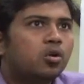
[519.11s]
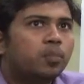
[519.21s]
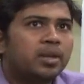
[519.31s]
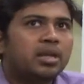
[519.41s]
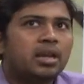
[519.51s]

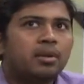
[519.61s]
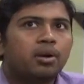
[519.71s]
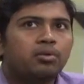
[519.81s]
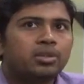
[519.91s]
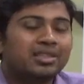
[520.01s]
opinion
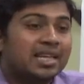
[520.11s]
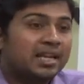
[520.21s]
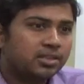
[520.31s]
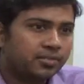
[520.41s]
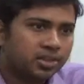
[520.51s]
about the
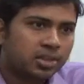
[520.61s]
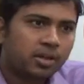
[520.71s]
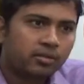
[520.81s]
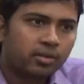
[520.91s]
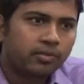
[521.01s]
satisfaction
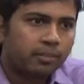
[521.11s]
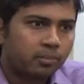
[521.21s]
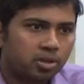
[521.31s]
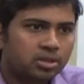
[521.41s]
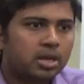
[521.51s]
level of
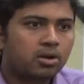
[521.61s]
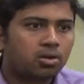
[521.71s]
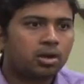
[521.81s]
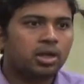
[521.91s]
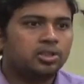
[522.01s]
employees in an
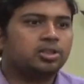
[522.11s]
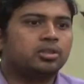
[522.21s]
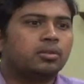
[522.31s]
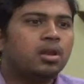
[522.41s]
organization.